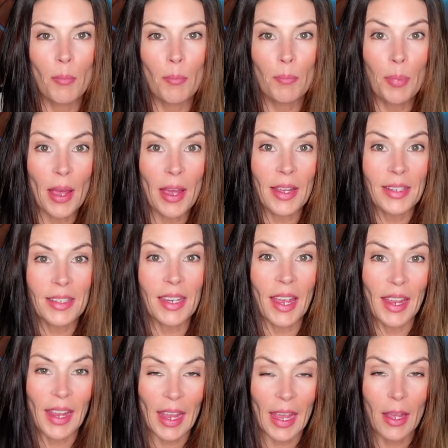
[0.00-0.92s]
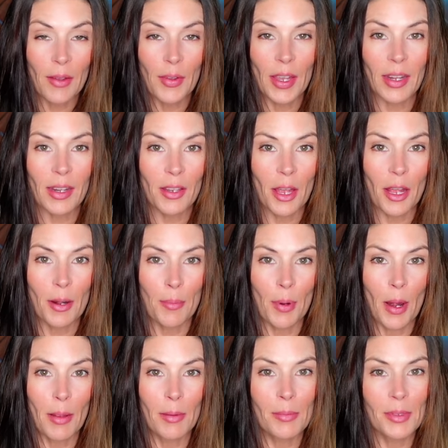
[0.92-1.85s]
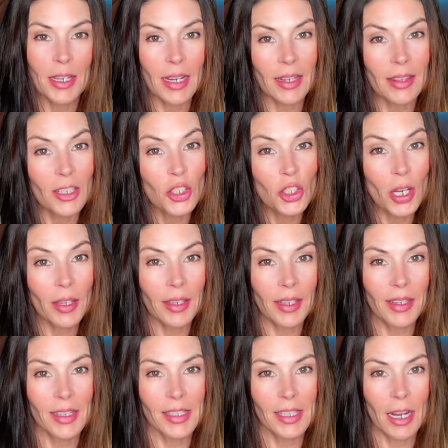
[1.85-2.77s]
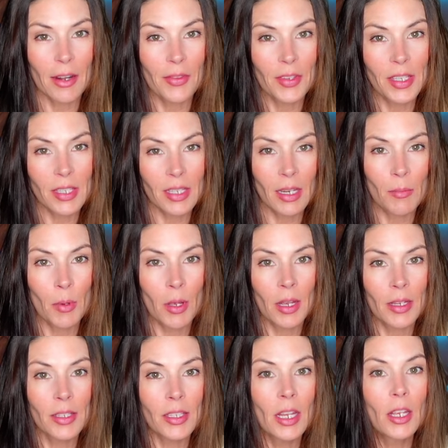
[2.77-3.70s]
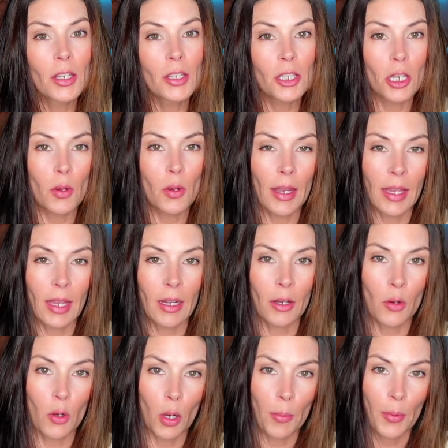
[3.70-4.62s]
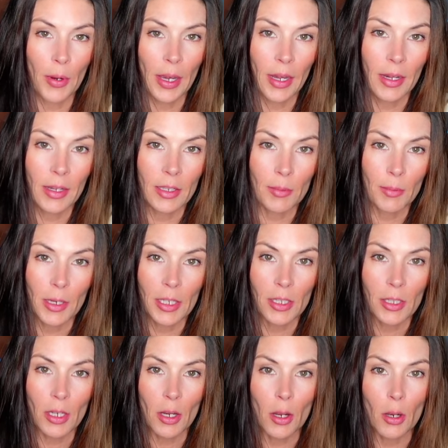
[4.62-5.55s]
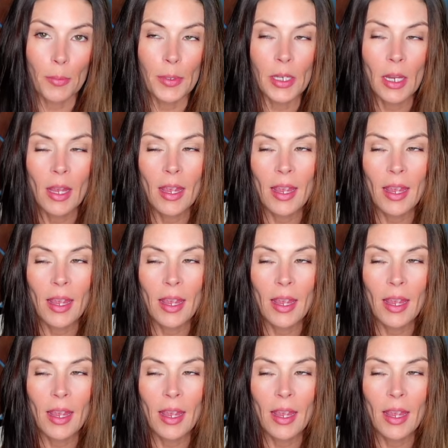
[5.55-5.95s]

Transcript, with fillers: but I have had a lot of problems getting the chunkiness out of the sea moss so I can incorporate it into my soaps.